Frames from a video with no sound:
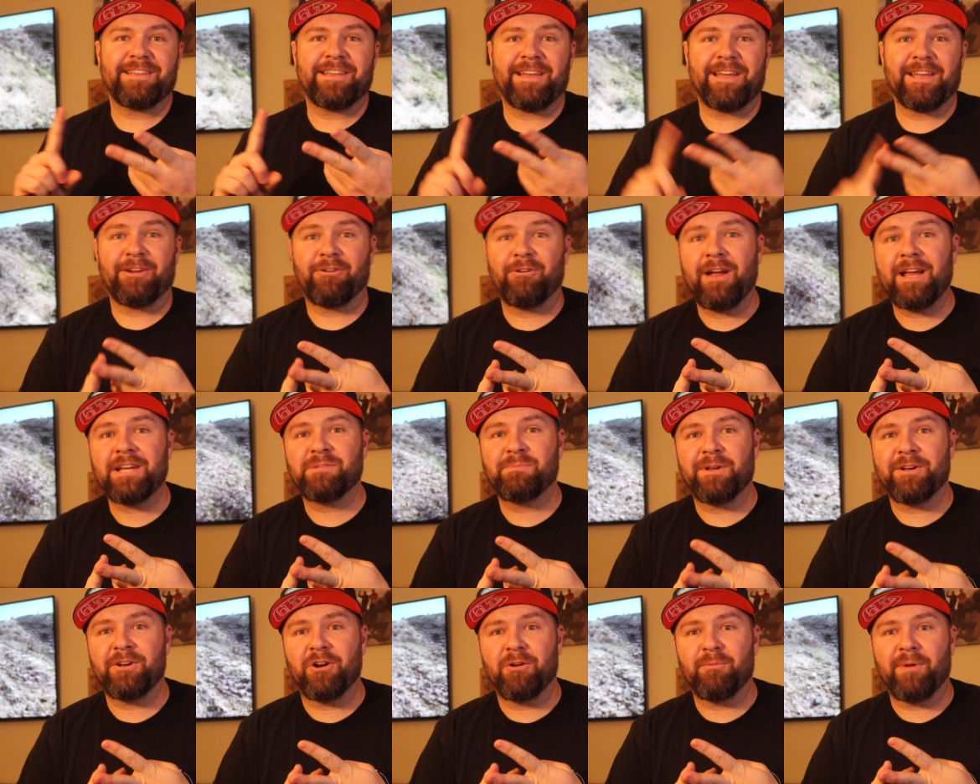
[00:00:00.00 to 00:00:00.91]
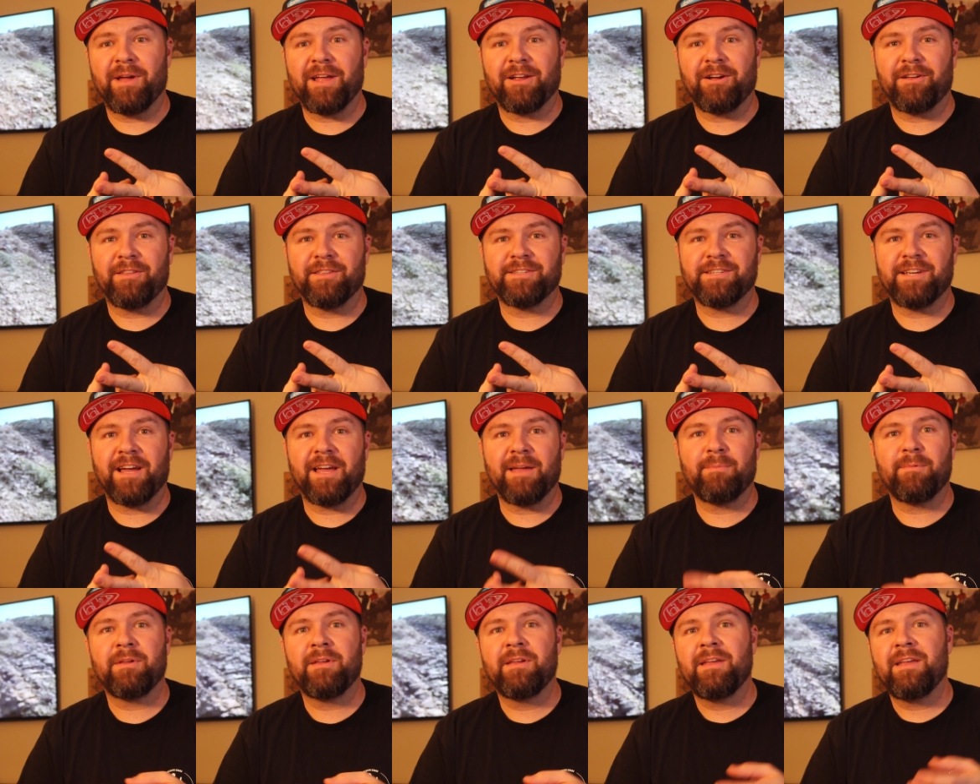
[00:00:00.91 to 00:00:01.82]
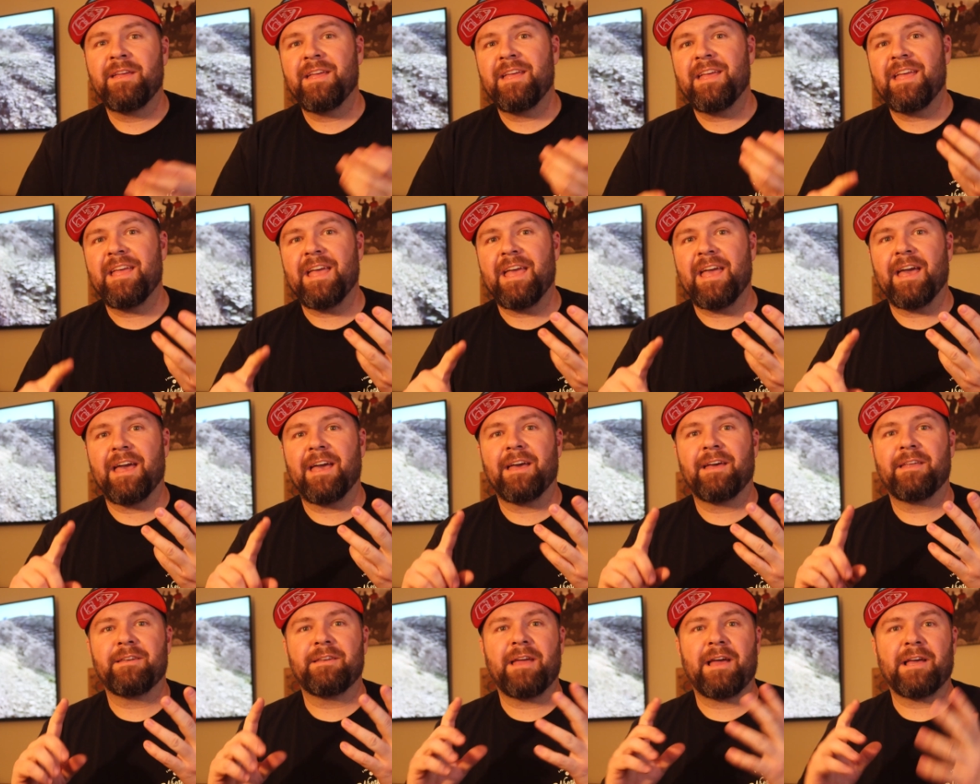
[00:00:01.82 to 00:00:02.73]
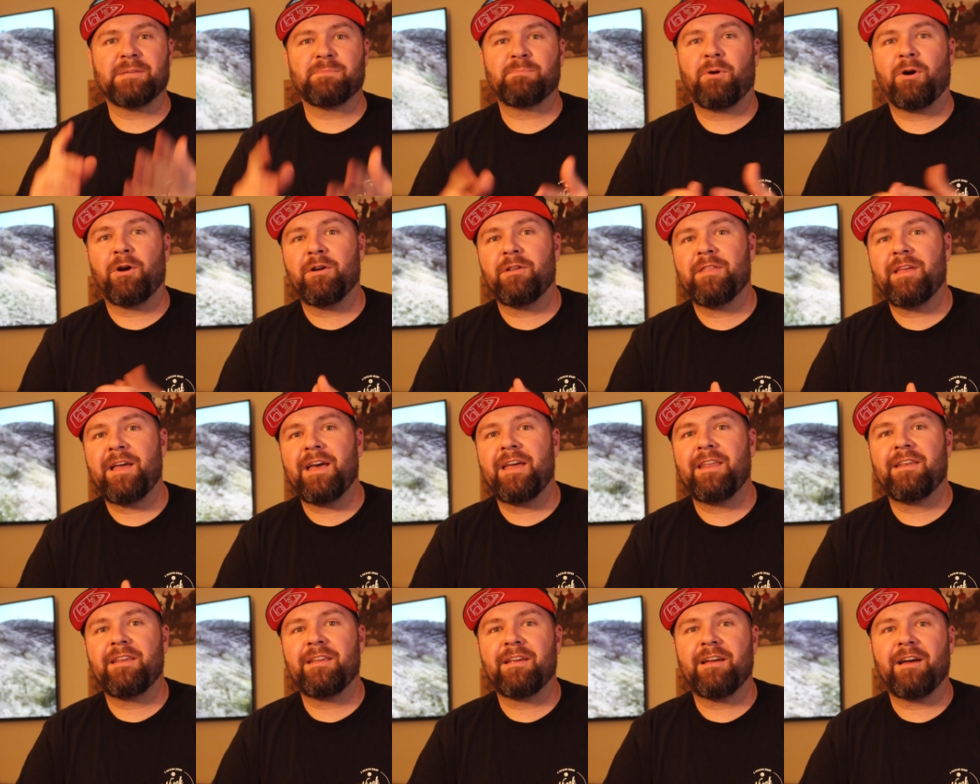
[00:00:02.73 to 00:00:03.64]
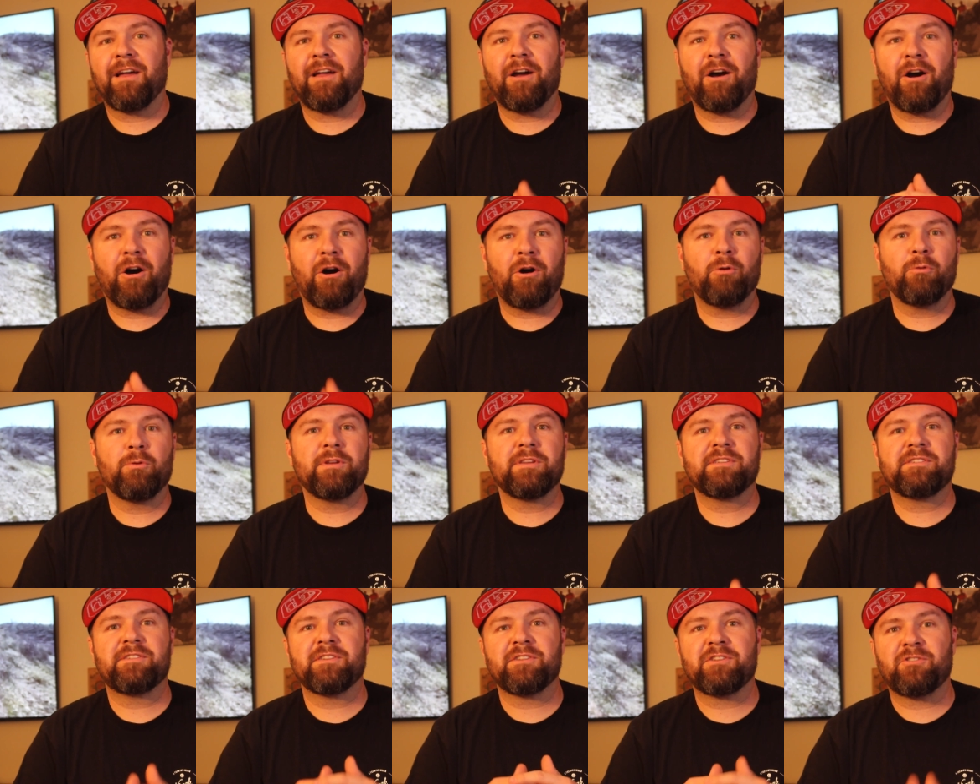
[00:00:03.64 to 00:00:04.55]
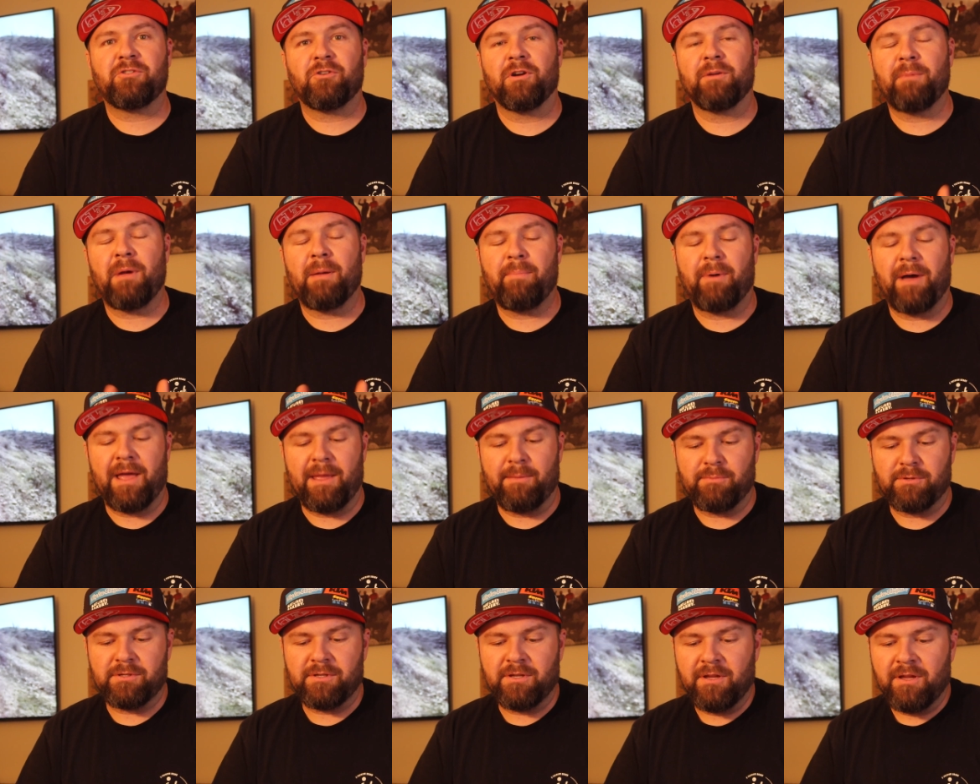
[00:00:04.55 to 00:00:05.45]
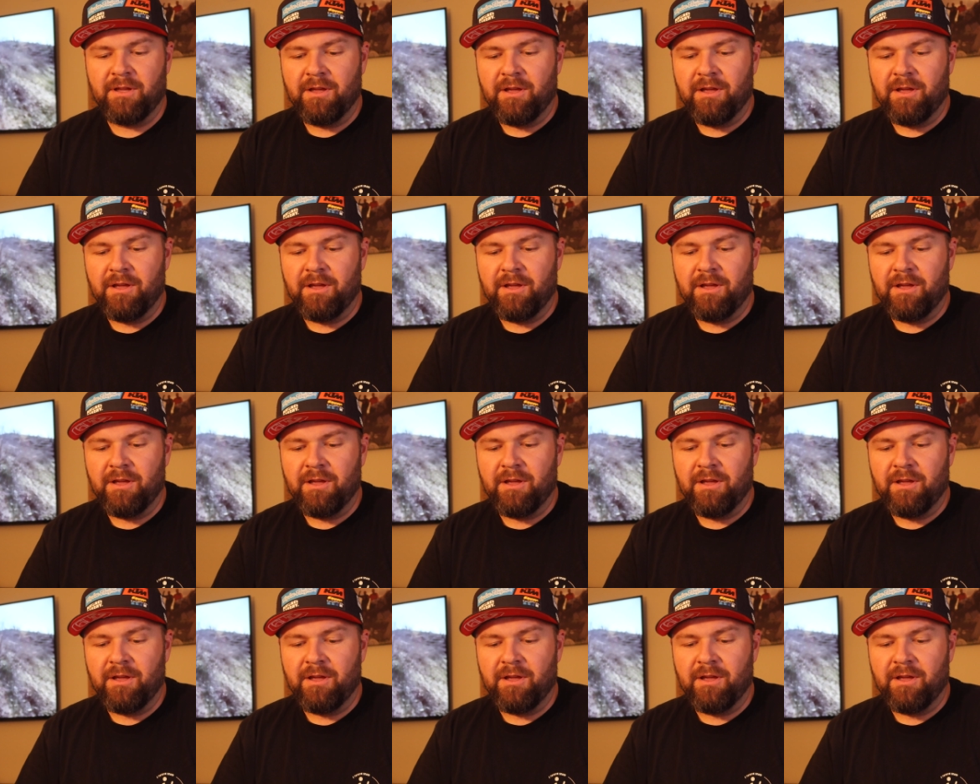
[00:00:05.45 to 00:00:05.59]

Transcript: I crash my dirt bike all the time, and as part of that, I always destroy my pipes.